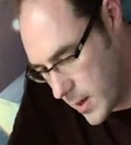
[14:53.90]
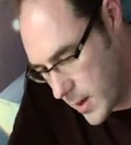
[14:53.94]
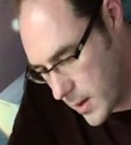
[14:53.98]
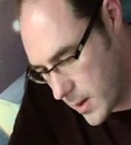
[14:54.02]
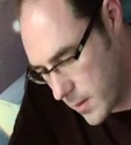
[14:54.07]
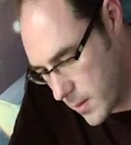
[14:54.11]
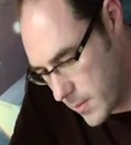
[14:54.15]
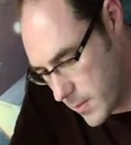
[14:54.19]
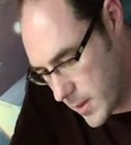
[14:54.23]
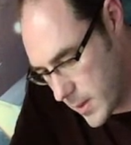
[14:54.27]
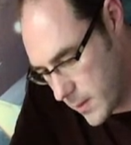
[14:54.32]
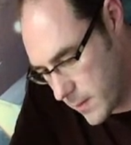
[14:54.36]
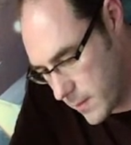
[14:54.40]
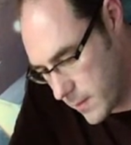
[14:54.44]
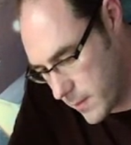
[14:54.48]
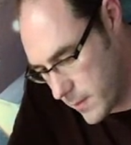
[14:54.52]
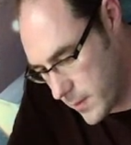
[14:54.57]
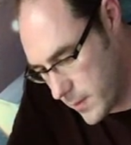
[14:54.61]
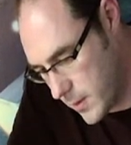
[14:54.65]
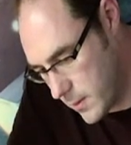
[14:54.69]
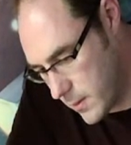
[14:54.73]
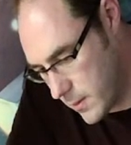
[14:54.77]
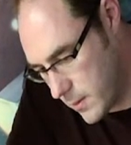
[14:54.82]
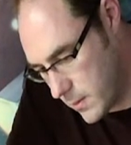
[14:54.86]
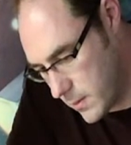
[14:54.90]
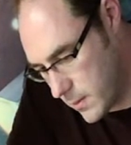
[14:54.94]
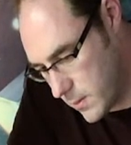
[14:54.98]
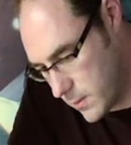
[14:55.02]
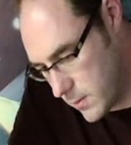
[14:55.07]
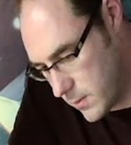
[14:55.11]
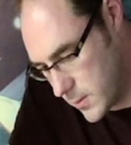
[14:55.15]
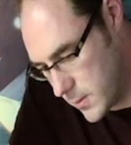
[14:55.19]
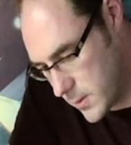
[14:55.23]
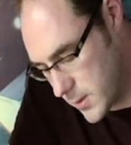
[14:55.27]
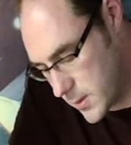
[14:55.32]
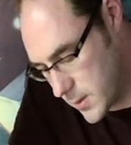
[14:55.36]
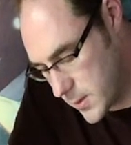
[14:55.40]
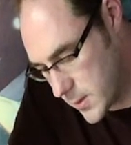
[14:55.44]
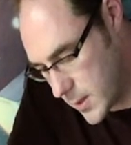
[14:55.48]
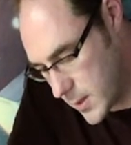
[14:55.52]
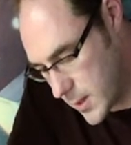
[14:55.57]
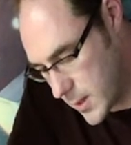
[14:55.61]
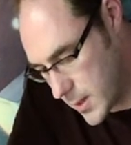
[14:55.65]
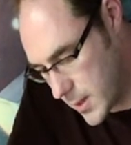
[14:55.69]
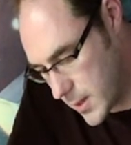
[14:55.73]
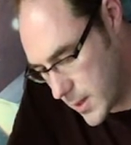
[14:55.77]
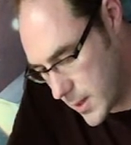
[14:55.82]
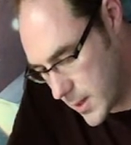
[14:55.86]
If used
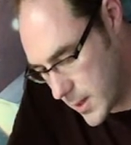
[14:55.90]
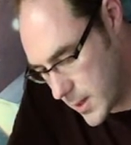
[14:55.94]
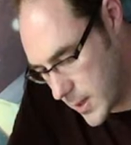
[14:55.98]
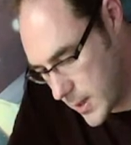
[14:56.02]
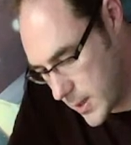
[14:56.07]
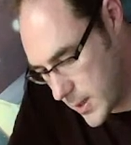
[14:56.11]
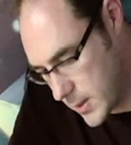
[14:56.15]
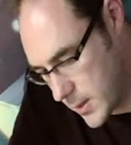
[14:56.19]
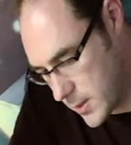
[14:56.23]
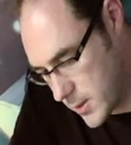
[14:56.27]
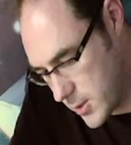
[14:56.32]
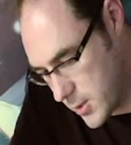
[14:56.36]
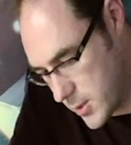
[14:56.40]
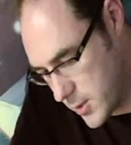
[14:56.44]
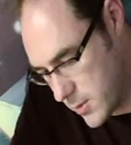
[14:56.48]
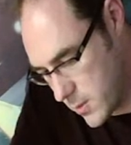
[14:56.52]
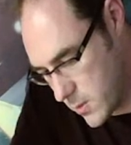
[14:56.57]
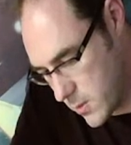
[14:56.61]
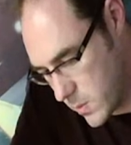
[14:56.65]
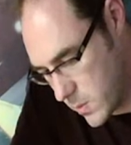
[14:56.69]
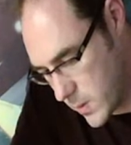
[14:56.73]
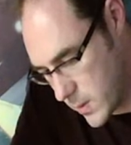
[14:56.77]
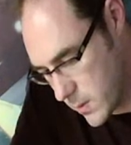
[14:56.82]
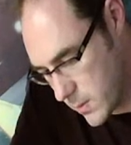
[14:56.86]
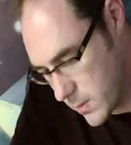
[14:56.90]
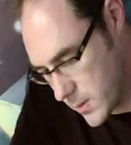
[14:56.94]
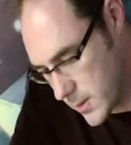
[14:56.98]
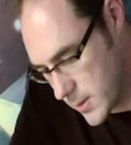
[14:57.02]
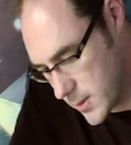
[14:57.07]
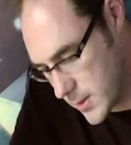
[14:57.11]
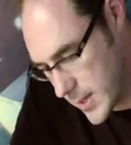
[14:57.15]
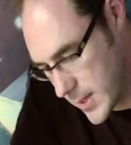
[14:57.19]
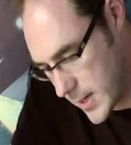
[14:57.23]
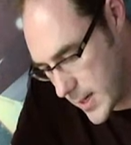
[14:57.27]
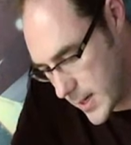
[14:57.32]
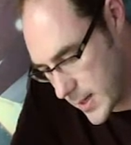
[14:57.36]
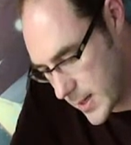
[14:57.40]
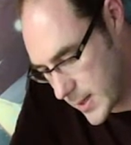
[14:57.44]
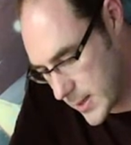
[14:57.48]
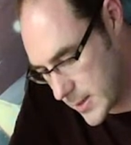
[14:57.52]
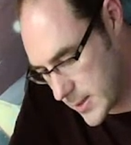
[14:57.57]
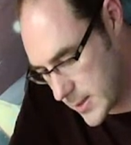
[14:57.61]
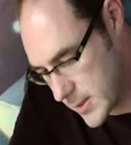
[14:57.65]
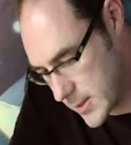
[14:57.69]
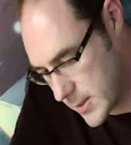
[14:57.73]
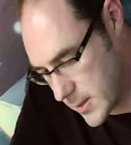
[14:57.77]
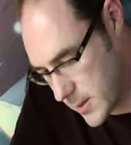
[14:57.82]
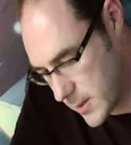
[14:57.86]
in dual wield
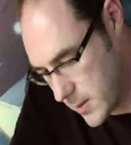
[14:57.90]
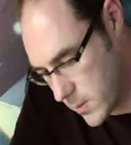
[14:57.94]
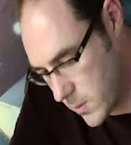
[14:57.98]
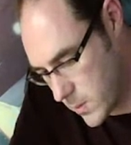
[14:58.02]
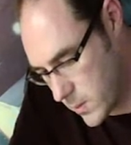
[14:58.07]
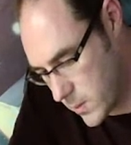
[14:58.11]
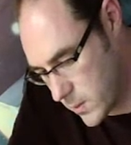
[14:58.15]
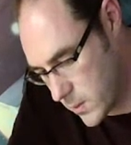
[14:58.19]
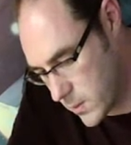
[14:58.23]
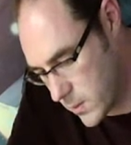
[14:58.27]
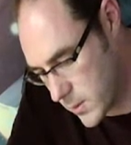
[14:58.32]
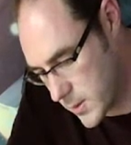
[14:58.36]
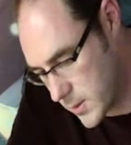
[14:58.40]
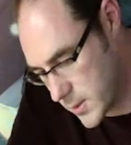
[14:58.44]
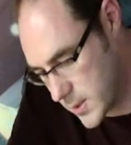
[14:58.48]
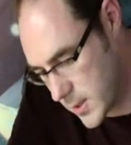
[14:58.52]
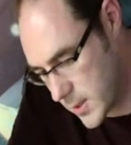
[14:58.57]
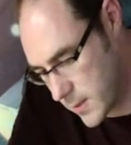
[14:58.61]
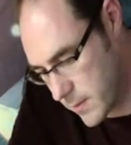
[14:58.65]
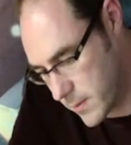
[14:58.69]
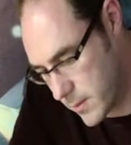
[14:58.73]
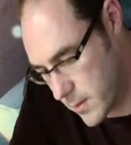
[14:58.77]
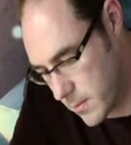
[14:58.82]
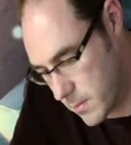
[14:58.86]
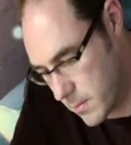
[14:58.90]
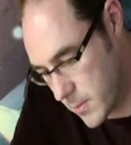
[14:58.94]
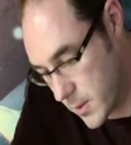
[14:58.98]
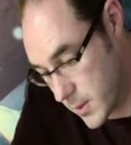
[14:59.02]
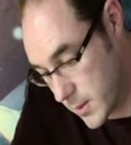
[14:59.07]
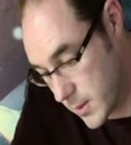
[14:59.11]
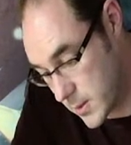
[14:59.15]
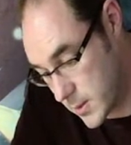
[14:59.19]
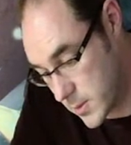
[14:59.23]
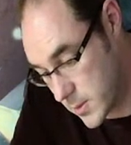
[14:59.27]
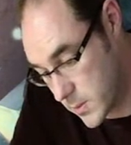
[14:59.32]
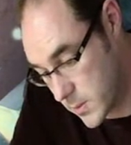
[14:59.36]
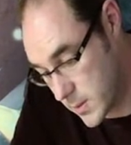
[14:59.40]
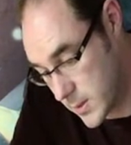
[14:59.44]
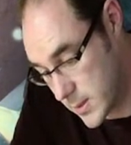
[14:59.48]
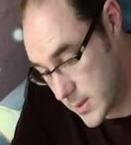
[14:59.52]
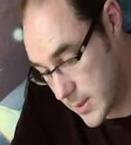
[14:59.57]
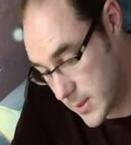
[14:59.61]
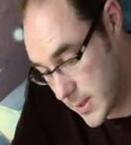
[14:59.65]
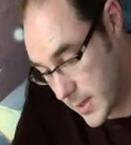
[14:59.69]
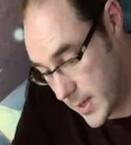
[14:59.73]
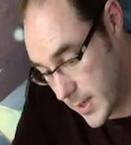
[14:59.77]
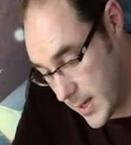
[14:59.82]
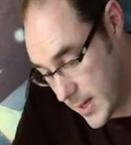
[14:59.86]
attacks, you will not suffer the -1
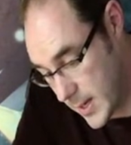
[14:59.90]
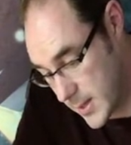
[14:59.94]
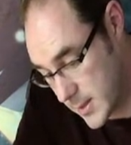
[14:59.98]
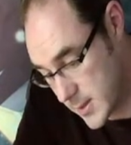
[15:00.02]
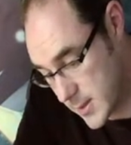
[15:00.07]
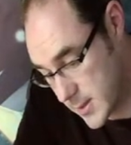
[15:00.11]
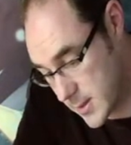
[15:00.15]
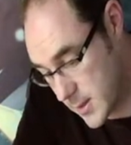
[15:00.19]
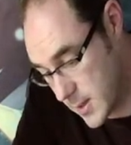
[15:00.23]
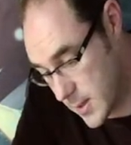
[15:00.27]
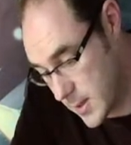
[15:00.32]
to hit.